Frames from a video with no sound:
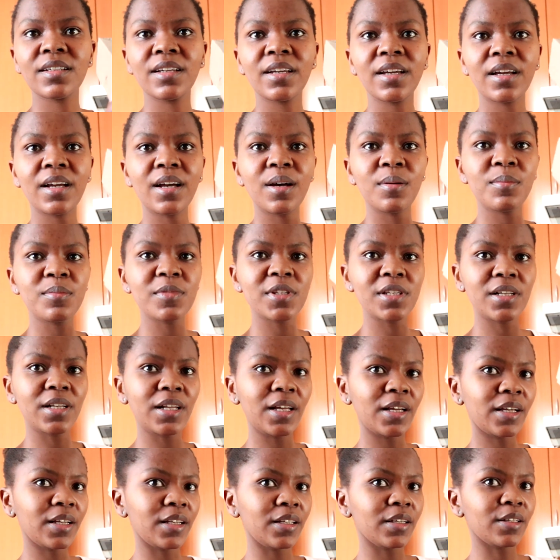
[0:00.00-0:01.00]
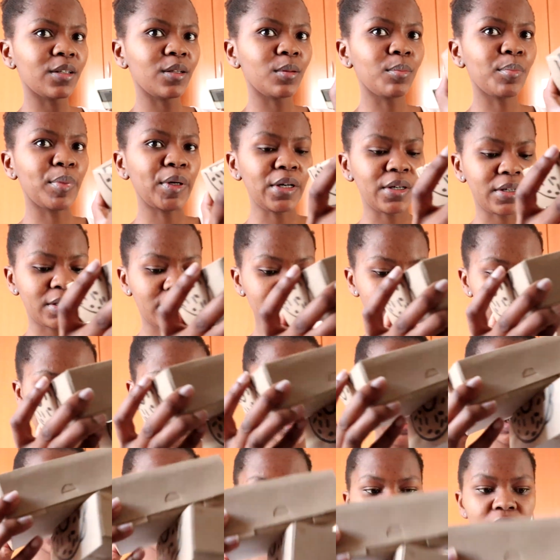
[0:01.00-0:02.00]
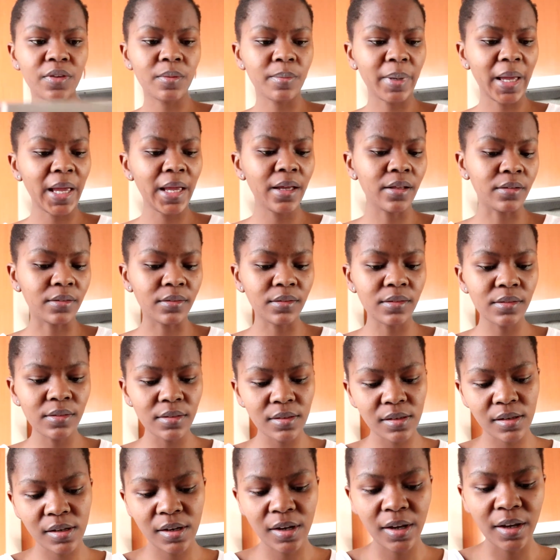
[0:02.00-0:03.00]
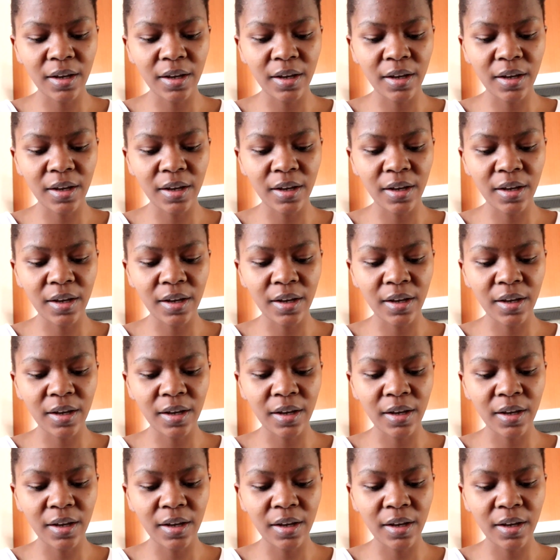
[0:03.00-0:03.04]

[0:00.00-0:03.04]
It comes in like a little box, each of the bagels.